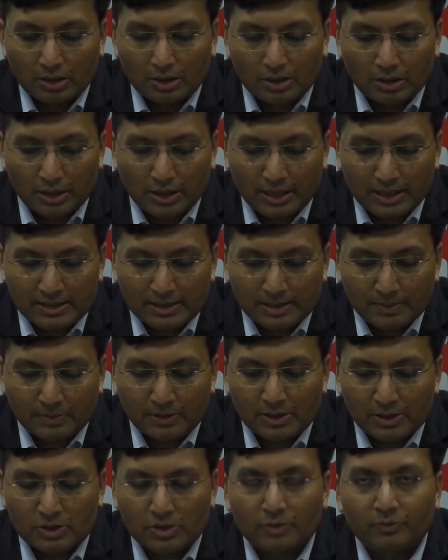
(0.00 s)

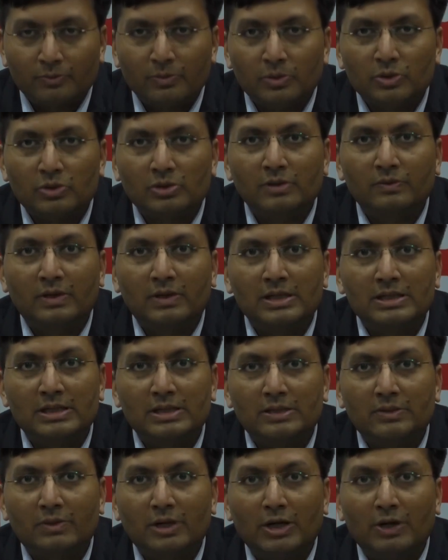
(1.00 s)
acceptance of mutual funds as
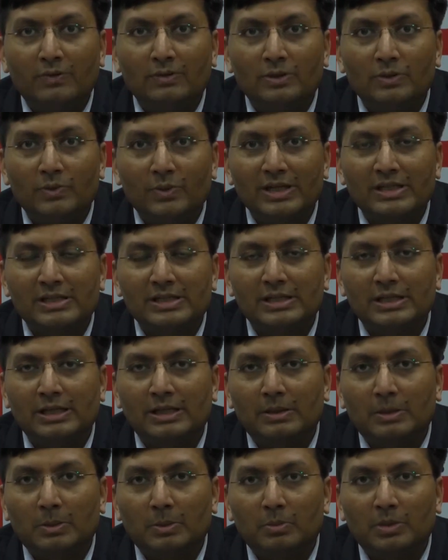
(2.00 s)
a way of investing,
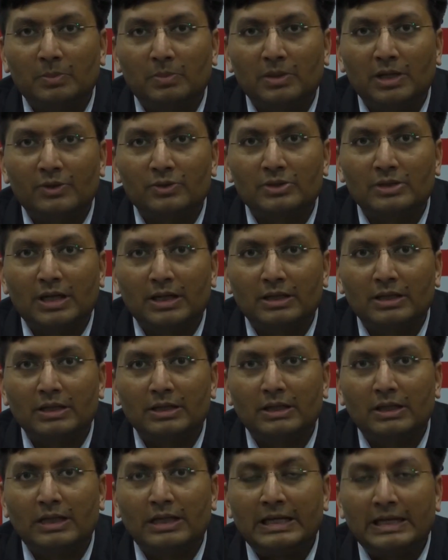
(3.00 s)
people have
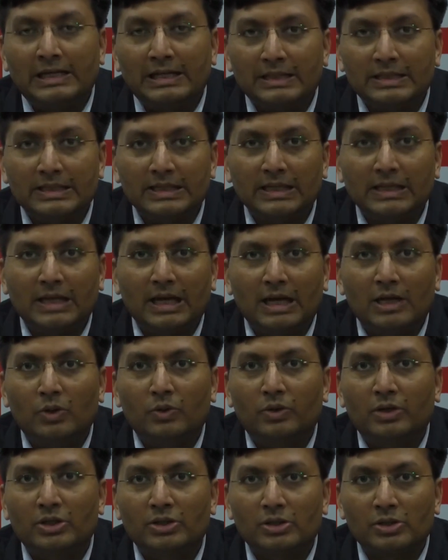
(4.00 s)
started increasing their
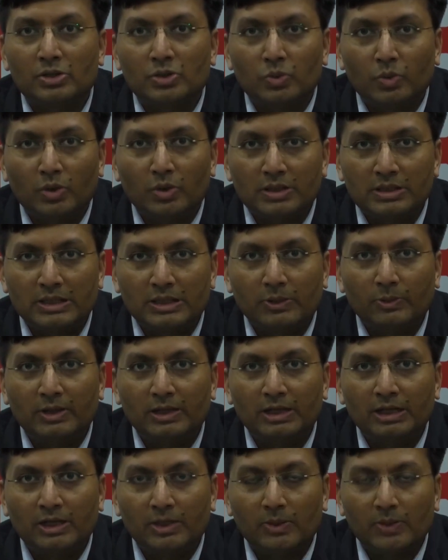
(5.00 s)
allocations towards equity
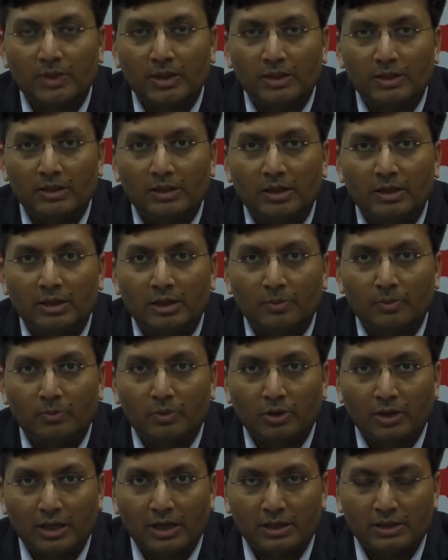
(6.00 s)
and equity-related
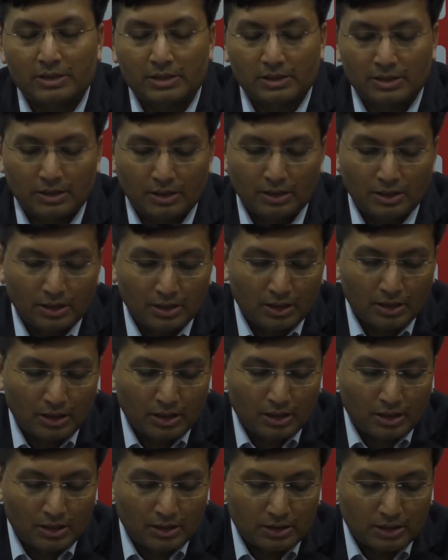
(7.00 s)
products.
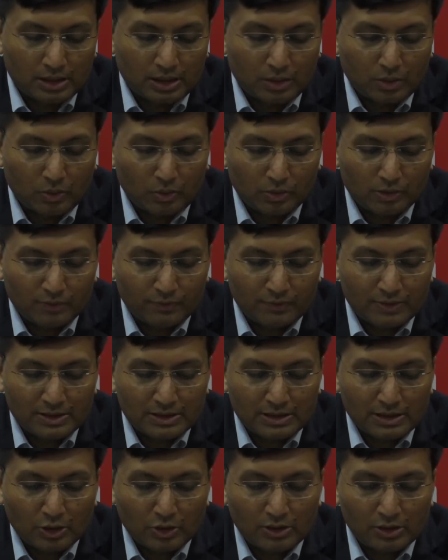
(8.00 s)
Now, if we
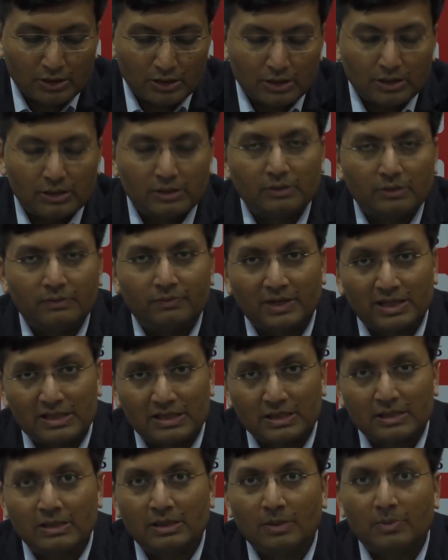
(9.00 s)
see on the fixed
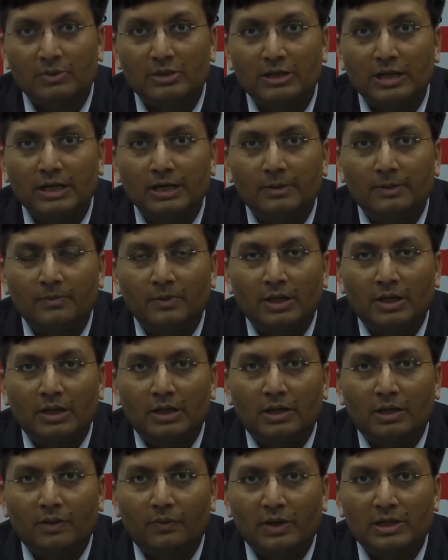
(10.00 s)
income side,
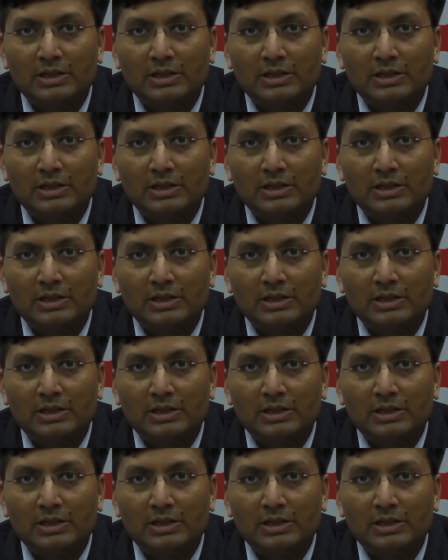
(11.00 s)
fixed